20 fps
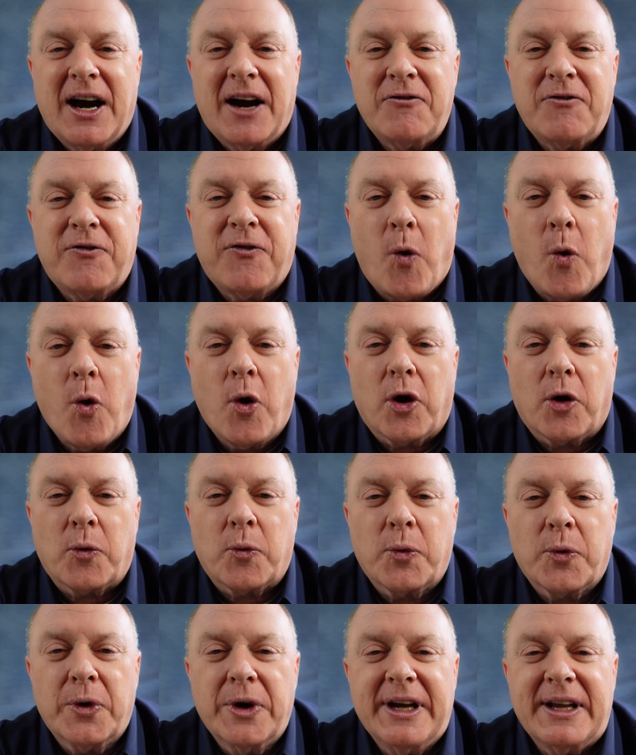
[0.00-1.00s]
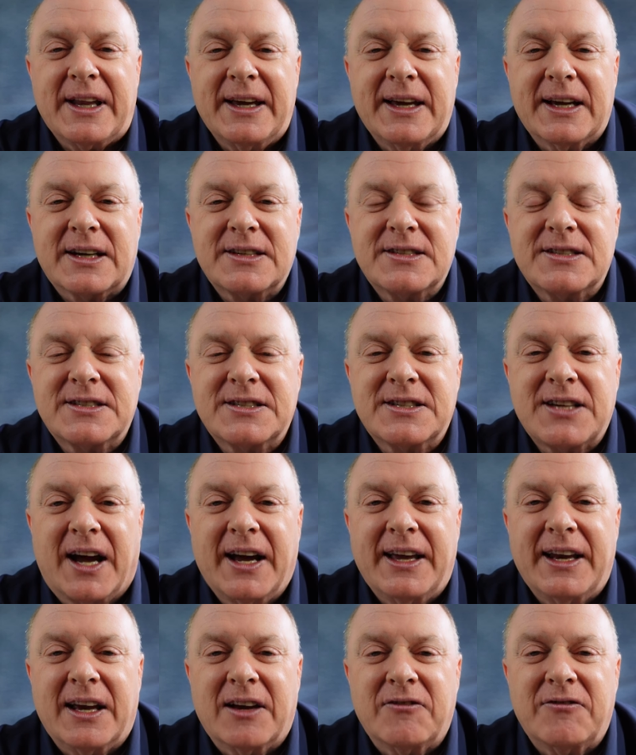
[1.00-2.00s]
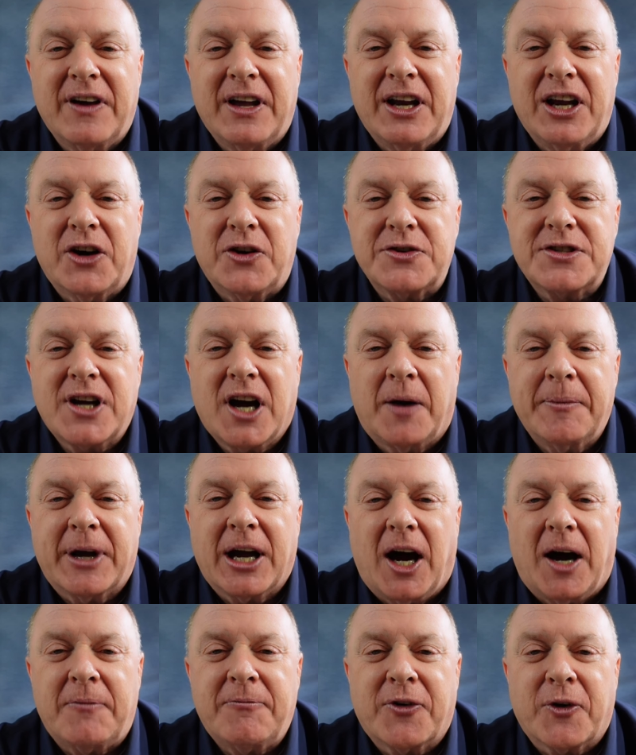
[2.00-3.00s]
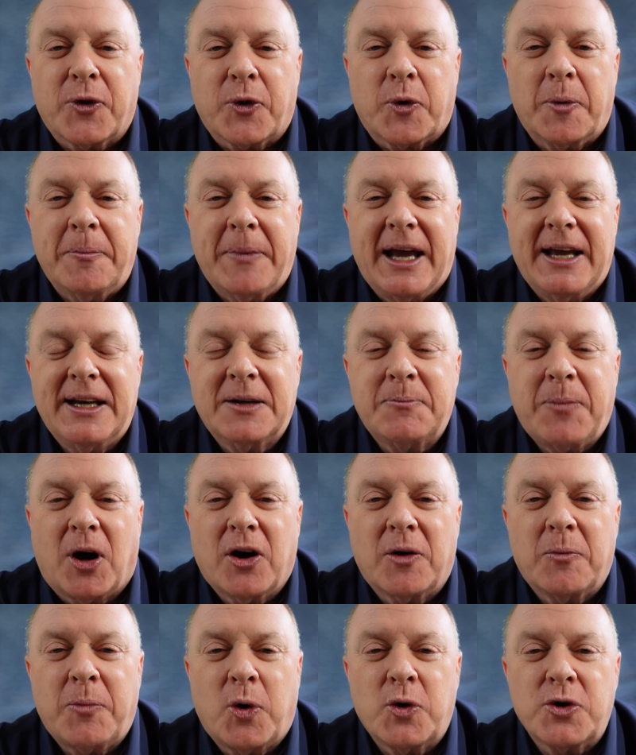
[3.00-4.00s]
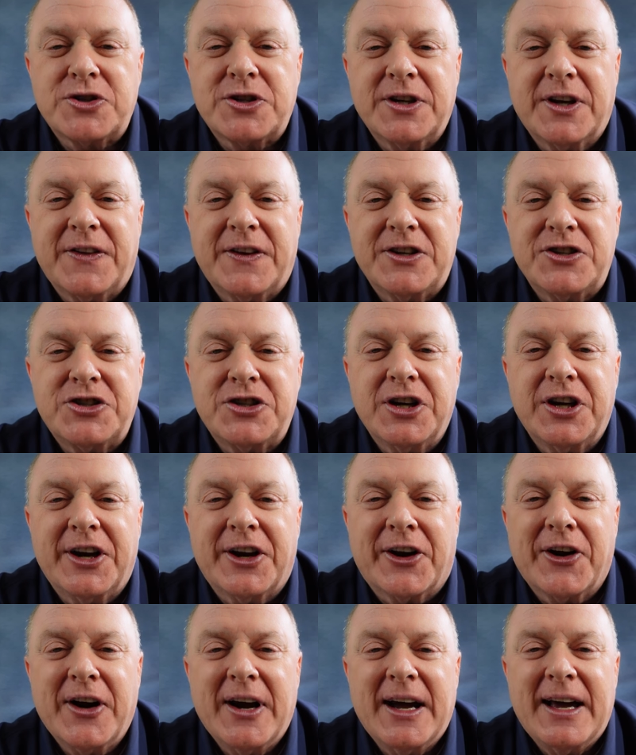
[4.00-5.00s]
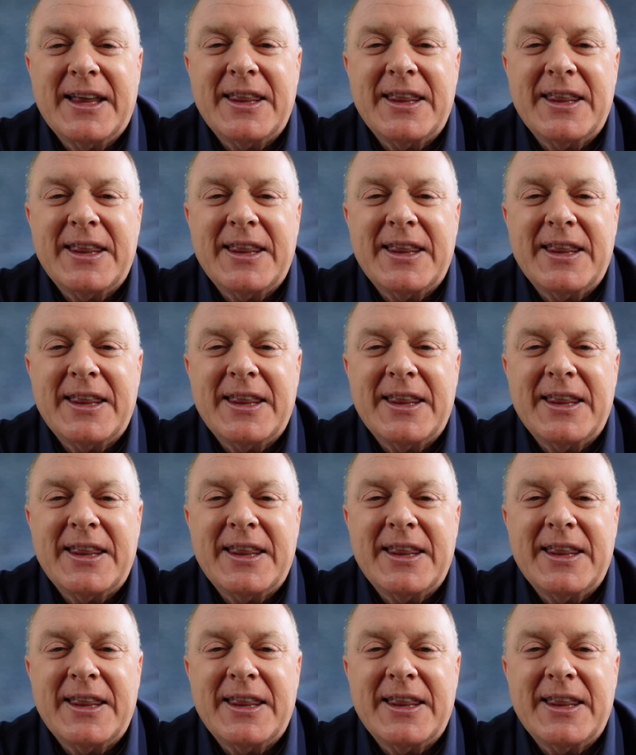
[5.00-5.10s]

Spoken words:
four really exciting videos coming up for the remaining portion of this year